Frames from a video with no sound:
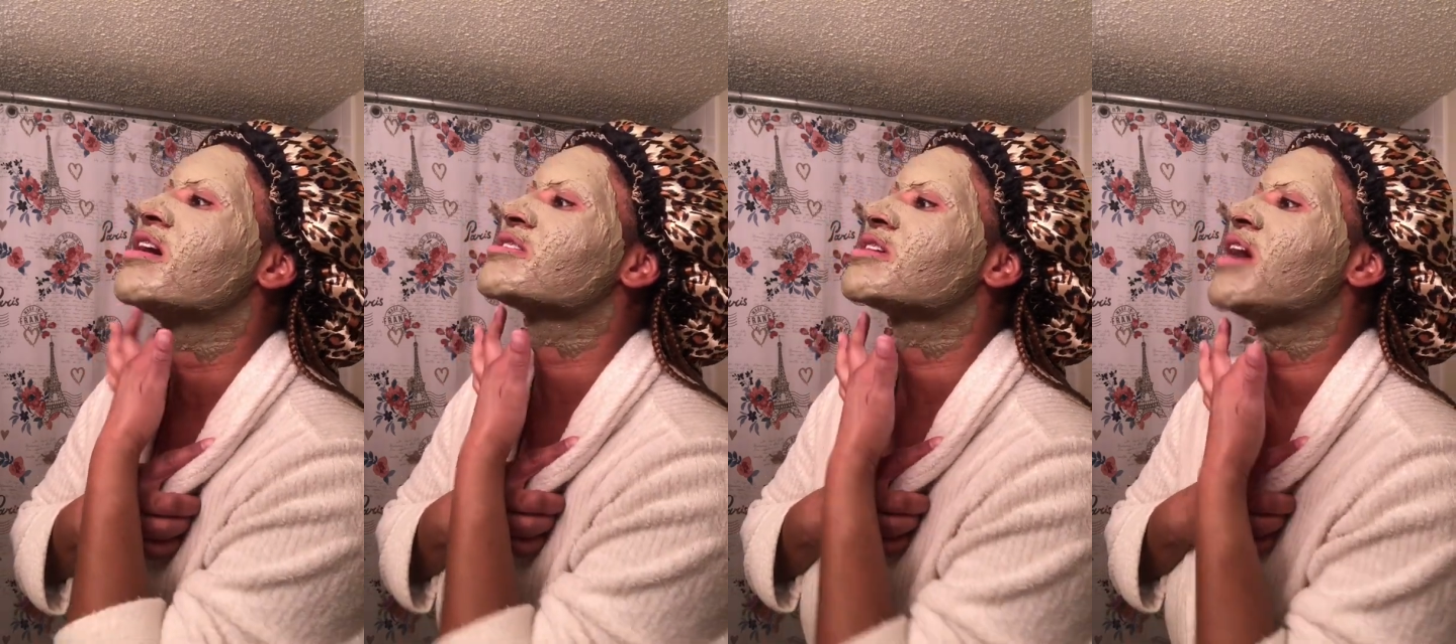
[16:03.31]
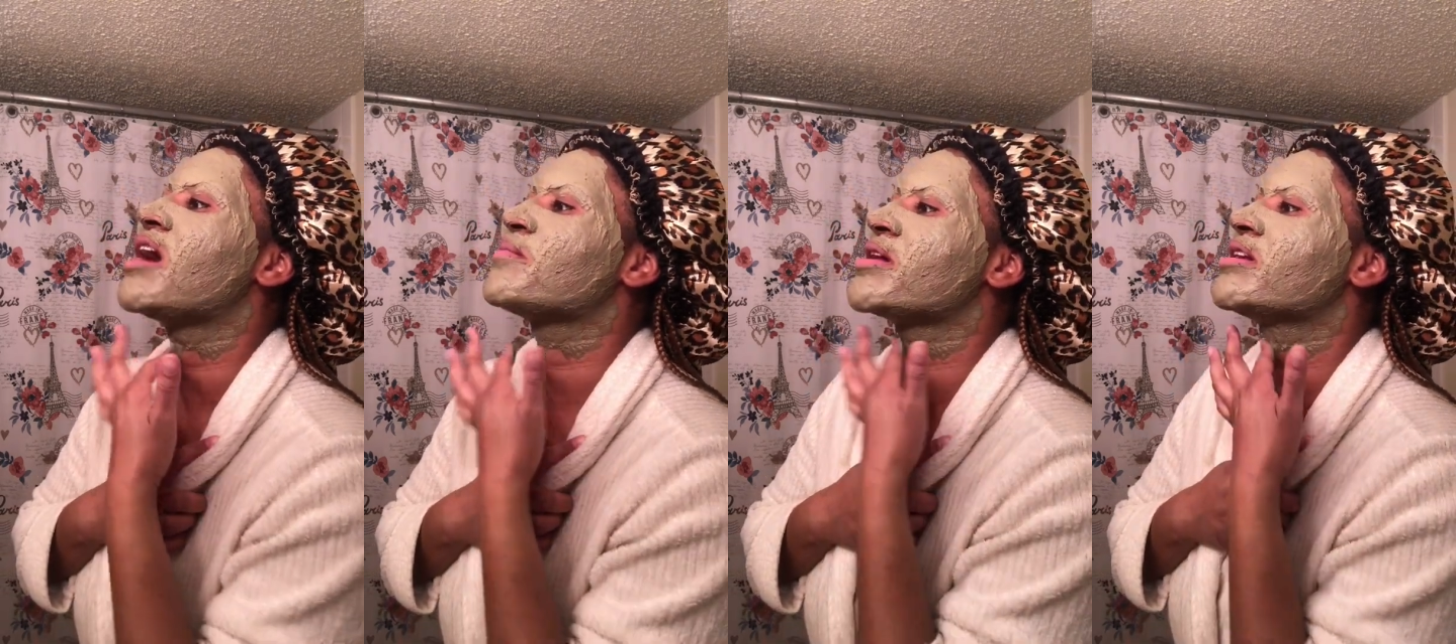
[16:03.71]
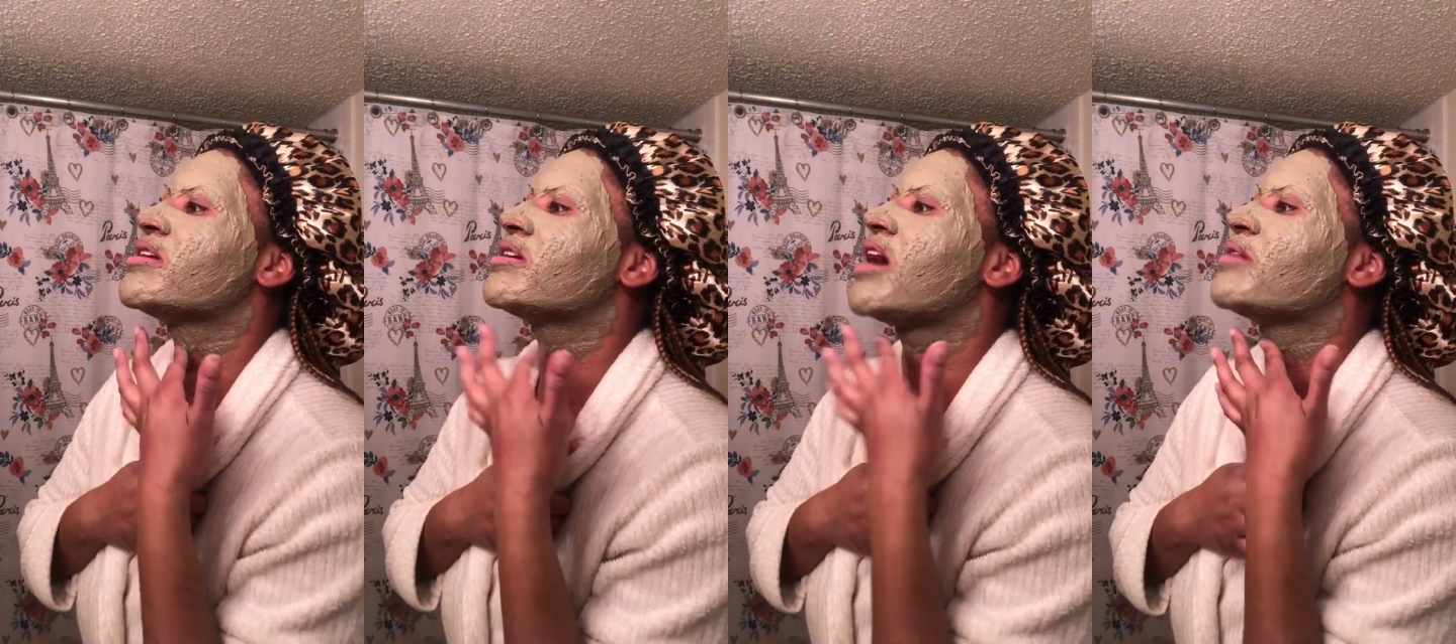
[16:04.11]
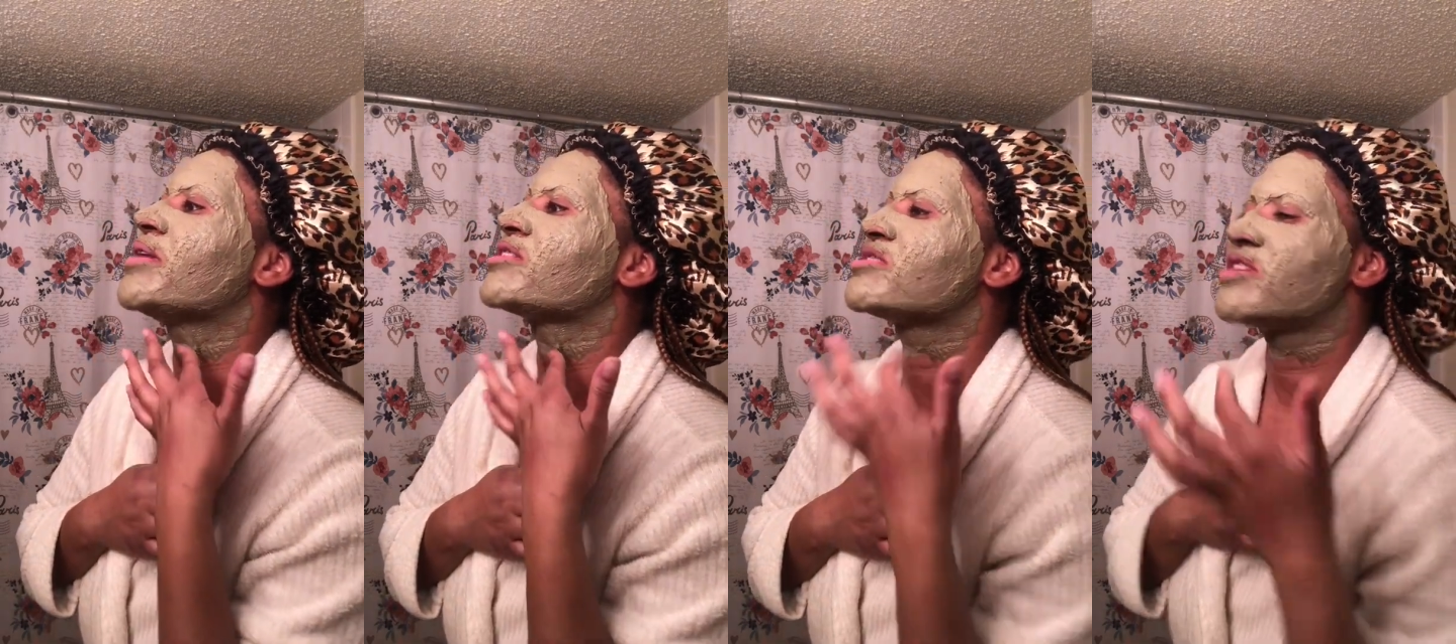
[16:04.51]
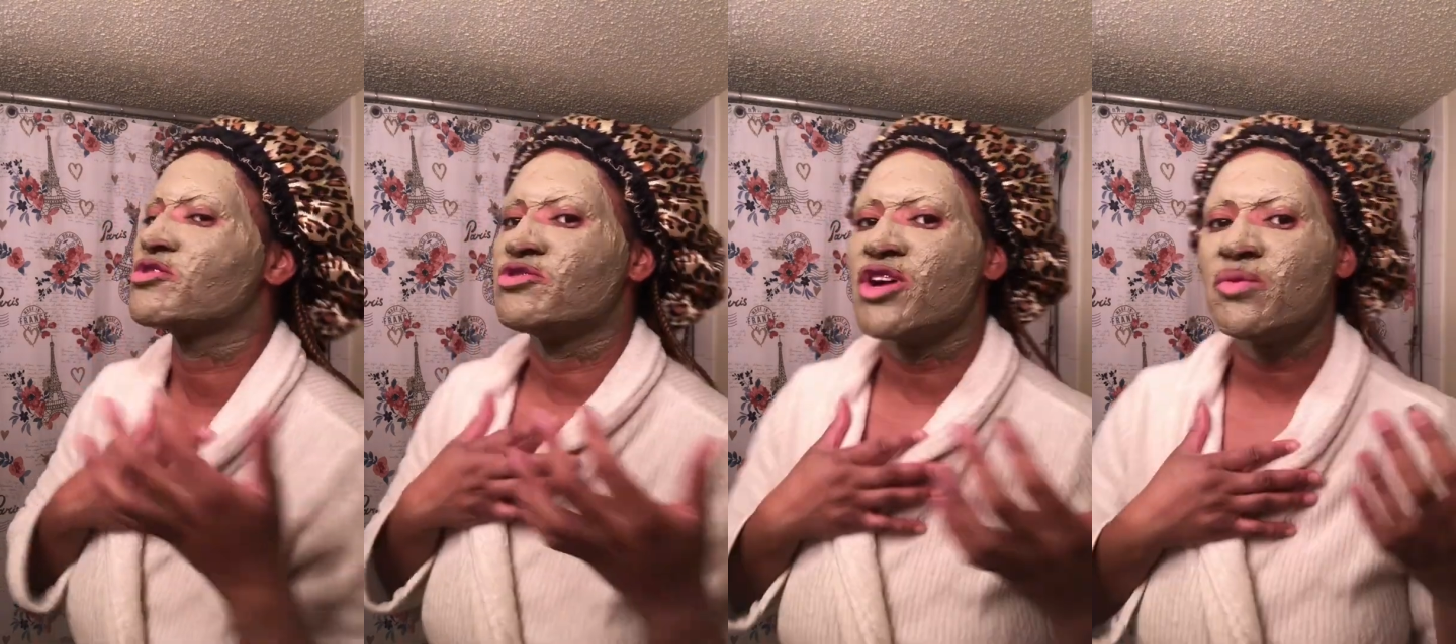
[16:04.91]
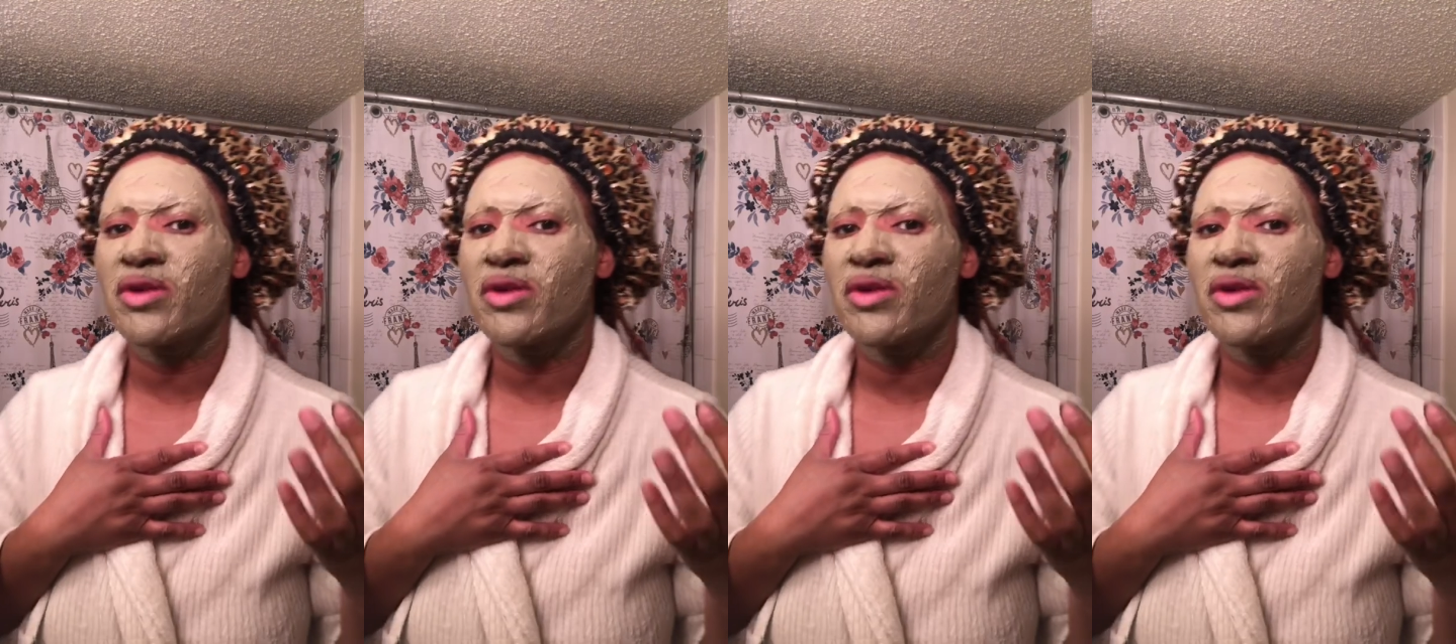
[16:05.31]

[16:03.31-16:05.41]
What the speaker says: also, I read in the directions that you don't